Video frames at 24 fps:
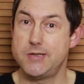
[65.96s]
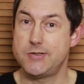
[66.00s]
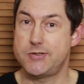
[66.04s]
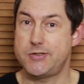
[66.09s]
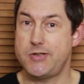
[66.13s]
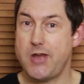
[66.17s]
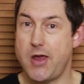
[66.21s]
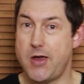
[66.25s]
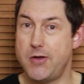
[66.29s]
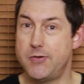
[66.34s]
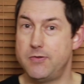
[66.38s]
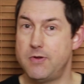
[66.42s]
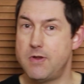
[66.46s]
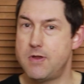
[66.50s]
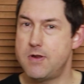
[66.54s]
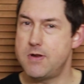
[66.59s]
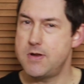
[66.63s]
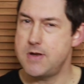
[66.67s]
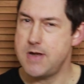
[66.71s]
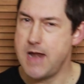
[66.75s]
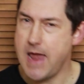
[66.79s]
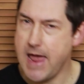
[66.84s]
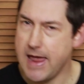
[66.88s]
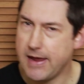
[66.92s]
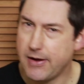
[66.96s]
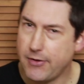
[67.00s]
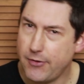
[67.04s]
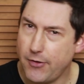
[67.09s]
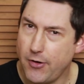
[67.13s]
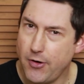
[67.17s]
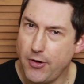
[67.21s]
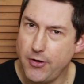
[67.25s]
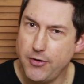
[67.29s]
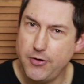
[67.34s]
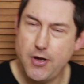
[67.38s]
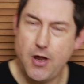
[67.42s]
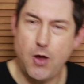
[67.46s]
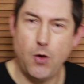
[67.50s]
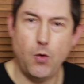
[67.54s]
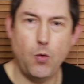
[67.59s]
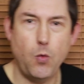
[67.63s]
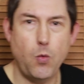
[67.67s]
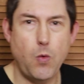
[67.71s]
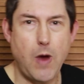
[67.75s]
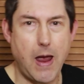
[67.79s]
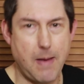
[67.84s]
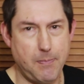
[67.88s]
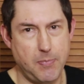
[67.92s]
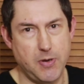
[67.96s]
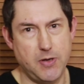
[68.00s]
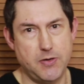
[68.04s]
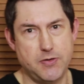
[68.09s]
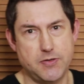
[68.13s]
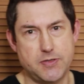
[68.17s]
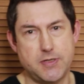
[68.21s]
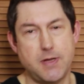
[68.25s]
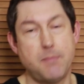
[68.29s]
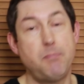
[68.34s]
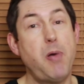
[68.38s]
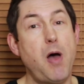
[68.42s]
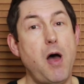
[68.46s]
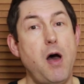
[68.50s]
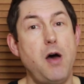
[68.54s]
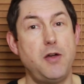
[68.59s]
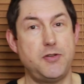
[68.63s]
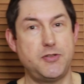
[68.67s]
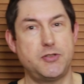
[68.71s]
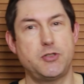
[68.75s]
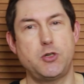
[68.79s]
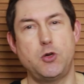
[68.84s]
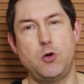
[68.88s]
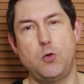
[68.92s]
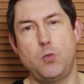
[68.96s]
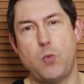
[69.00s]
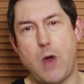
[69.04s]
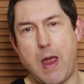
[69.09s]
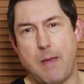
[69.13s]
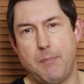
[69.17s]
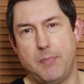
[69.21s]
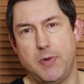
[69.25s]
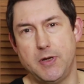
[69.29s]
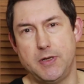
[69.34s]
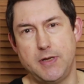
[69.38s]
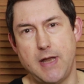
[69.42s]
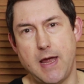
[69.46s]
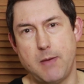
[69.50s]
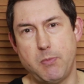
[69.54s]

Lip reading: So, Necron Weapons, the particle weapon.